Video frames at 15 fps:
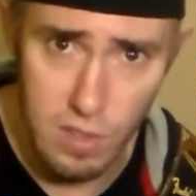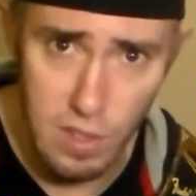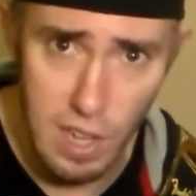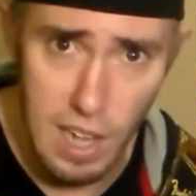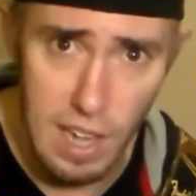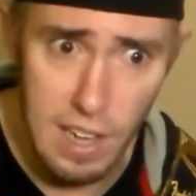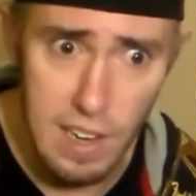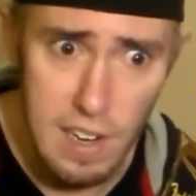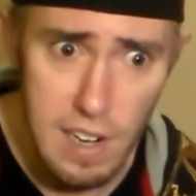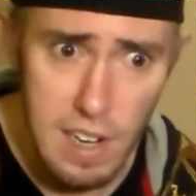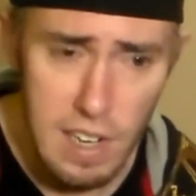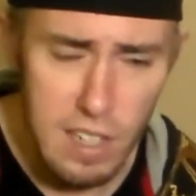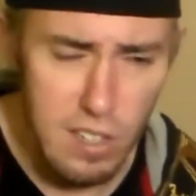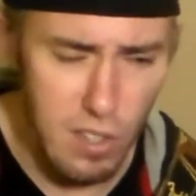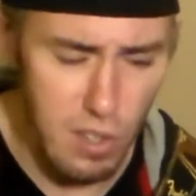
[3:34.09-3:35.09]
Okay,
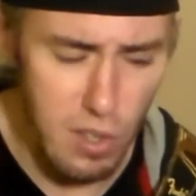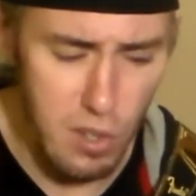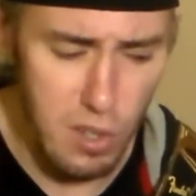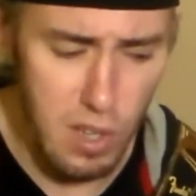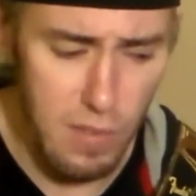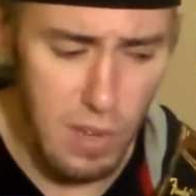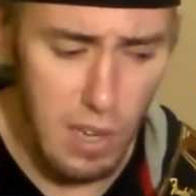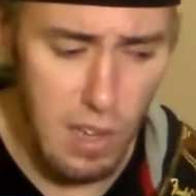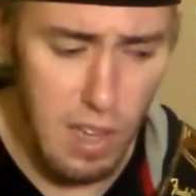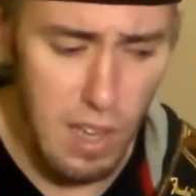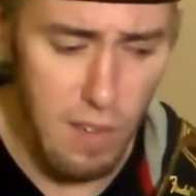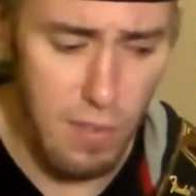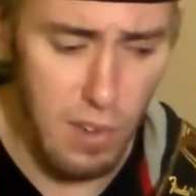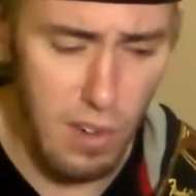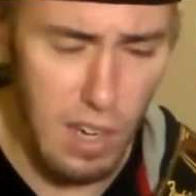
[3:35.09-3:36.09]
so usually
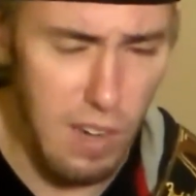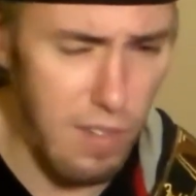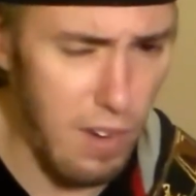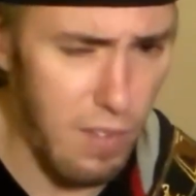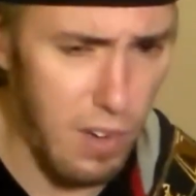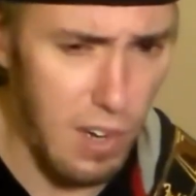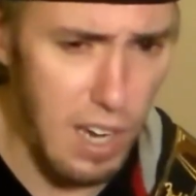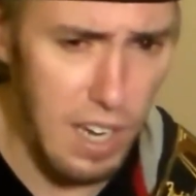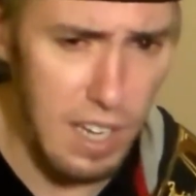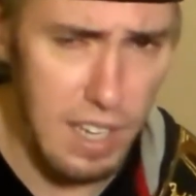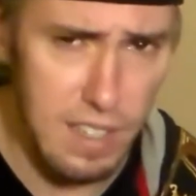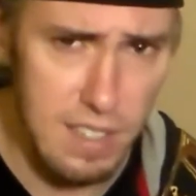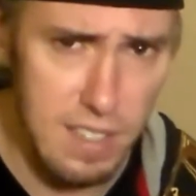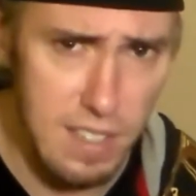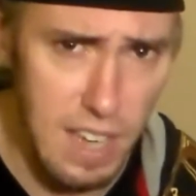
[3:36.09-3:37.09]
even if you're hitting a
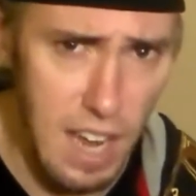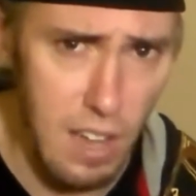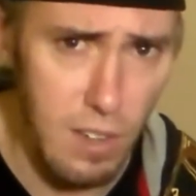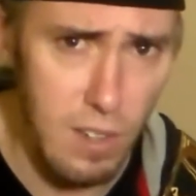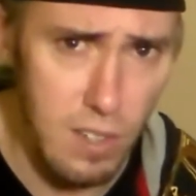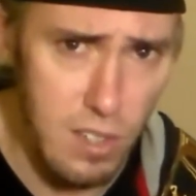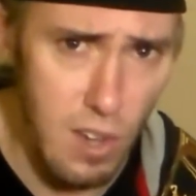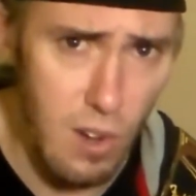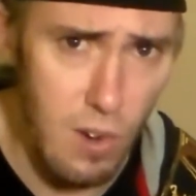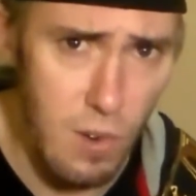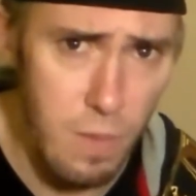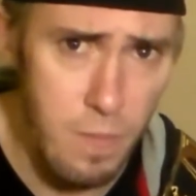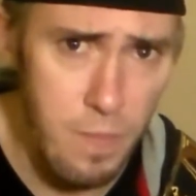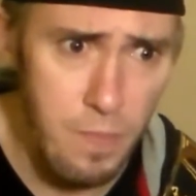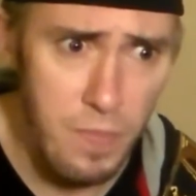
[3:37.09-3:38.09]
scalar tone